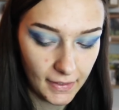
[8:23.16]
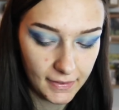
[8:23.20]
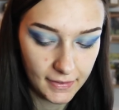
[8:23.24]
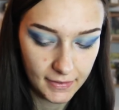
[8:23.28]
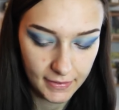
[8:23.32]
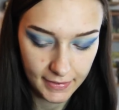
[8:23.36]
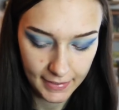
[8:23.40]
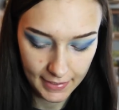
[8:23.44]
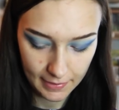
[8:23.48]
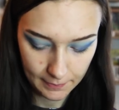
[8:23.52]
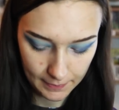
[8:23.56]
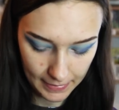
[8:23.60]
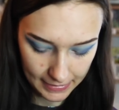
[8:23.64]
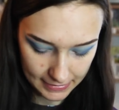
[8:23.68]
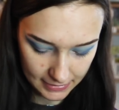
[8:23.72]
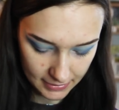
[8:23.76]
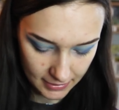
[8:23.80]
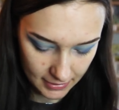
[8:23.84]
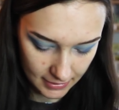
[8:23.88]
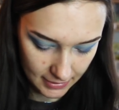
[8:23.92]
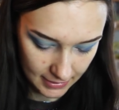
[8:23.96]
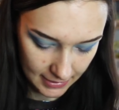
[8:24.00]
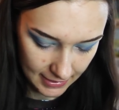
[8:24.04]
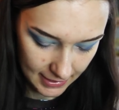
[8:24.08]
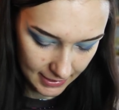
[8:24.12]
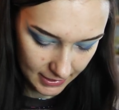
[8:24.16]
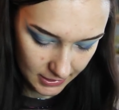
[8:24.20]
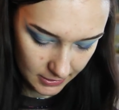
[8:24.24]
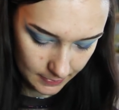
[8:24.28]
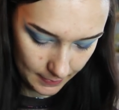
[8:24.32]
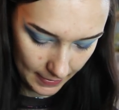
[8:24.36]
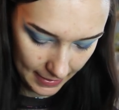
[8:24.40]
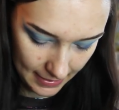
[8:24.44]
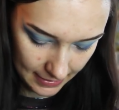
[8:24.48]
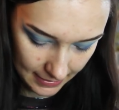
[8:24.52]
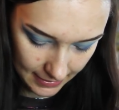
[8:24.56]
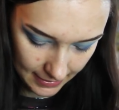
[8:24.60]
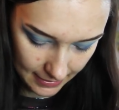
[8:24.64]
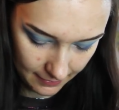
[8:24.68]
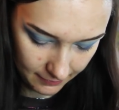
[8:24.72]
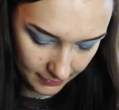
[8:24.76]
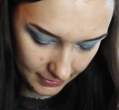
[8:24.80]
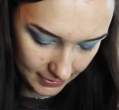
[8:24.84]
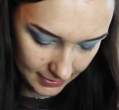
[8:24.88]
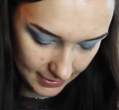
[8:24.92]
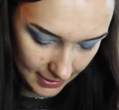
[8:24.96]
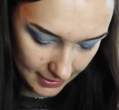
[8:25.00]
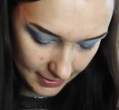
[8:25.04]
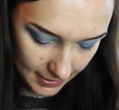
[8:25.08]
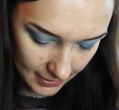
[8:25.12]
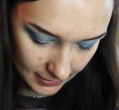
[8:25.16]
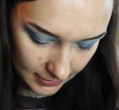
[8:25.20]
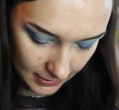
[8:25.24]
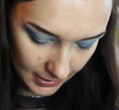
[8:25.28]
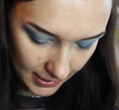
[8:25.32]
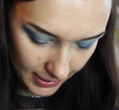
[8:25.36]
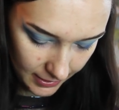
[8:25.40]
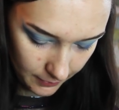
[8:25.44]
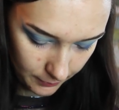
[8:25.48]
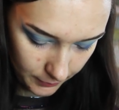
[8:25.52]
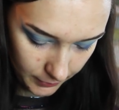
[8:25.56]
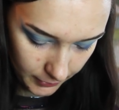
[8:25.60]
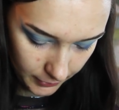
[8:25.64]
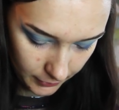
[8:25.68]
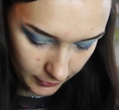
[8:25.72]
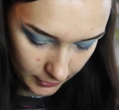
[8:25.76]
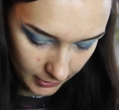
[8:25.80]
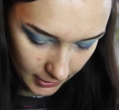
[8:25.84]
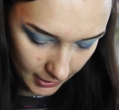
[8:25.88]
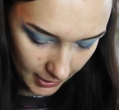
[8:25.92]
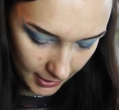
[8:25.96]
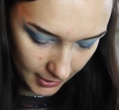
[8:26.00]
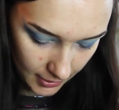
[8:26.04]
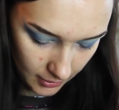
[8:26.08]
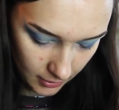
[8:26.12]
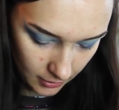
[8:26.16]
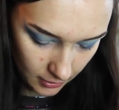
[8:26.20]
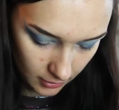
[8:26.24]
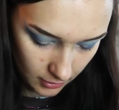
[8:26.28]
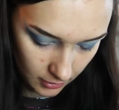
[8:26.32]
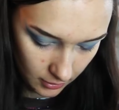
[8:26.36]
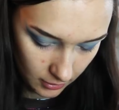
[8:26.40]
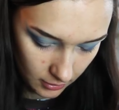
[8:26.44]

Now back to the NYX palette, I'm going to take that light blue again